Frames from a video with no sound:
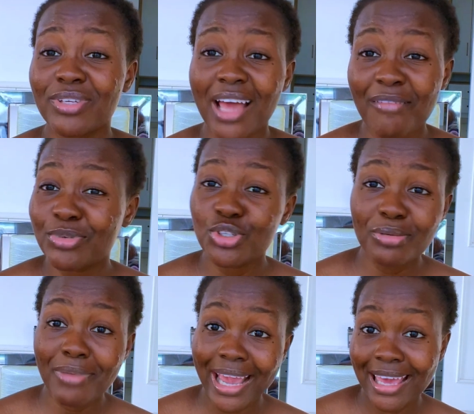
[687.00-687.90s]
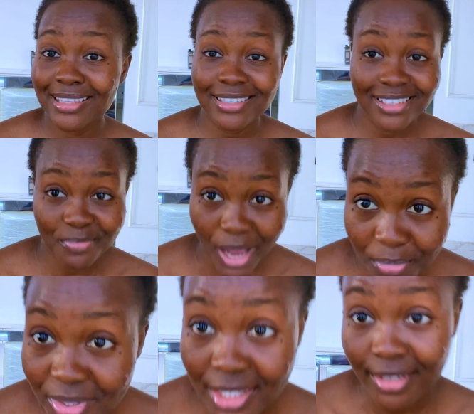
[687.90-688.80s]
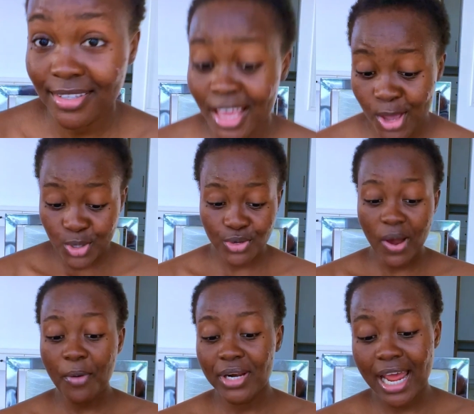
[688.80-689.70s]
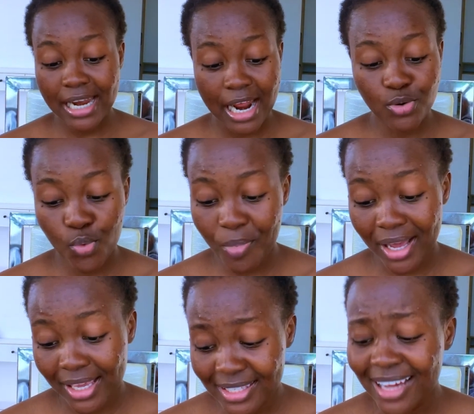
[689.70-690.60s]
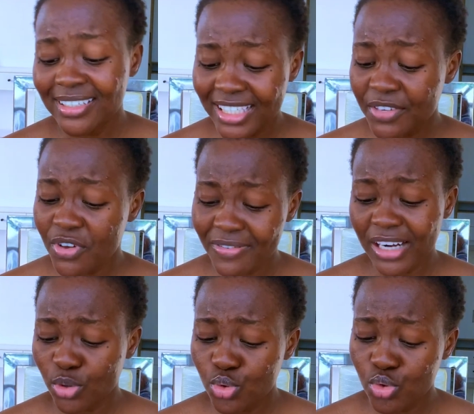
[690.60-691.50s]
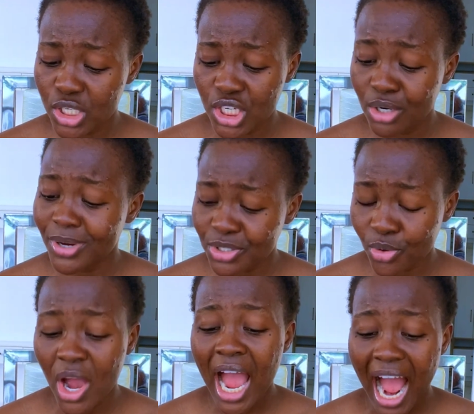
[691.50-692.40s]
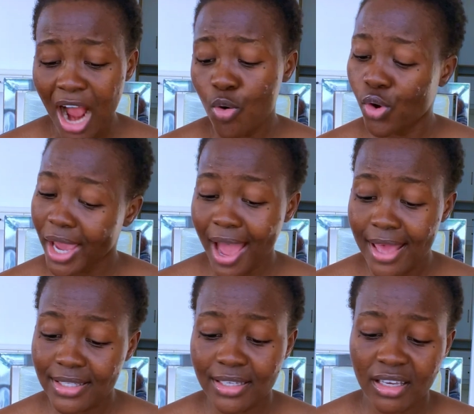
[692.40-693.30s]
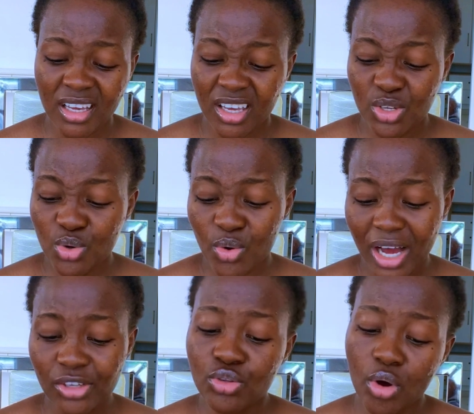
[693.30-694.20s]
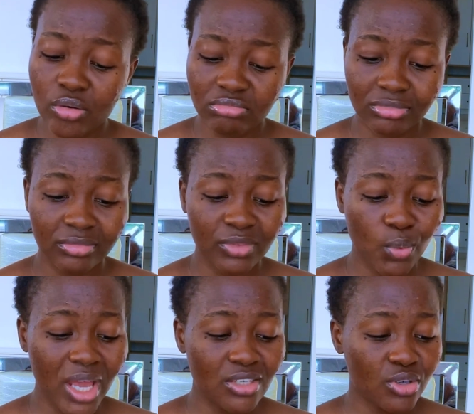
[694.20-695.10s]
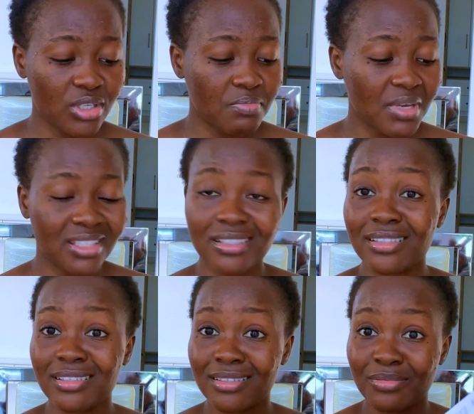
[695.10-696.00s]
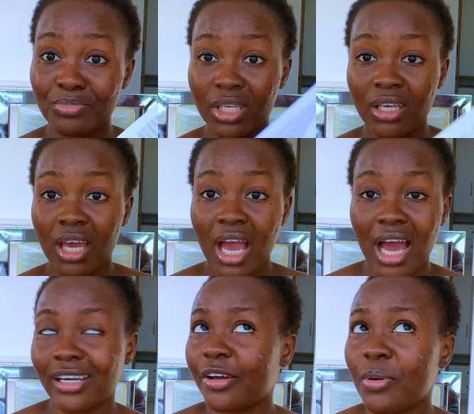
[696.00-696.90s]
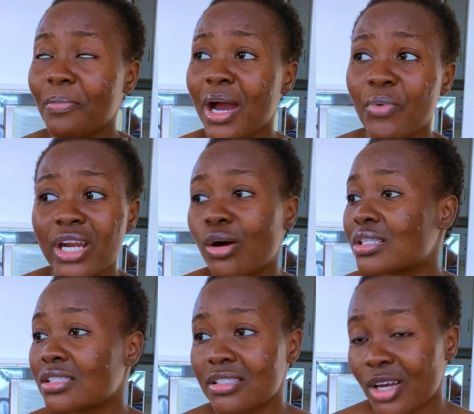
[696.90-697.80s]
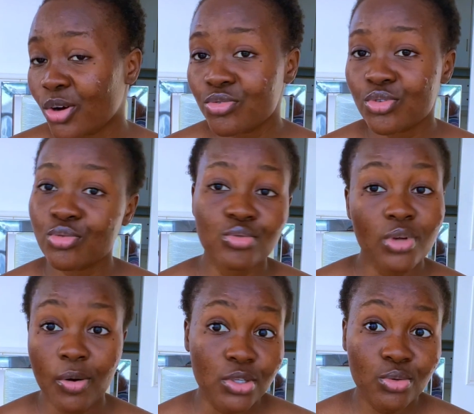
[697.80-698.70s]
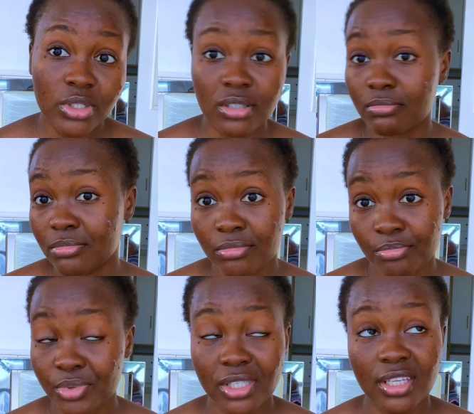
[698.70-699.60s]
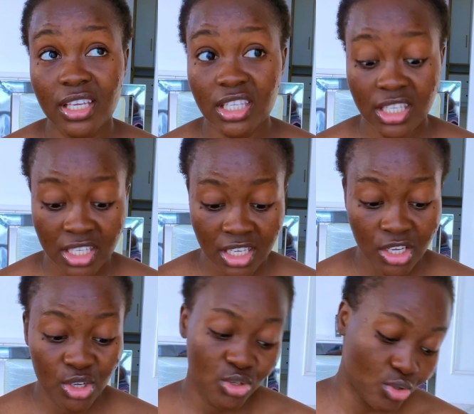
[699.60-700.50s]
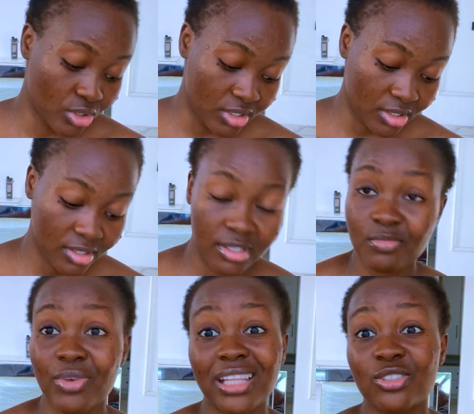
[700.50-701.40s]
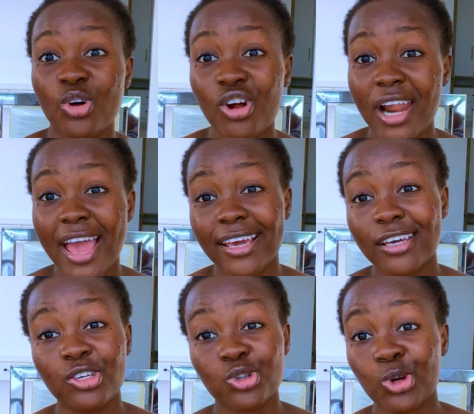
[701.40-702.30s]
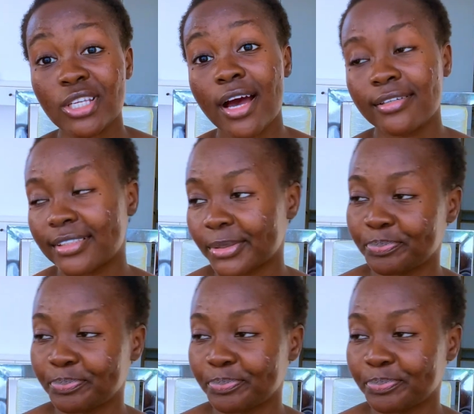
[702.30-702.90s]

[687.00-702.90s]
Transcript: I've been doing marketing in my business, so why would I not know marketing? At least, even if I don't know the question, I will get an idea. So, and you know, the way it just made it be. And I remember when I was in secondary school, too, I was good in business studies, but I did not like shorthand.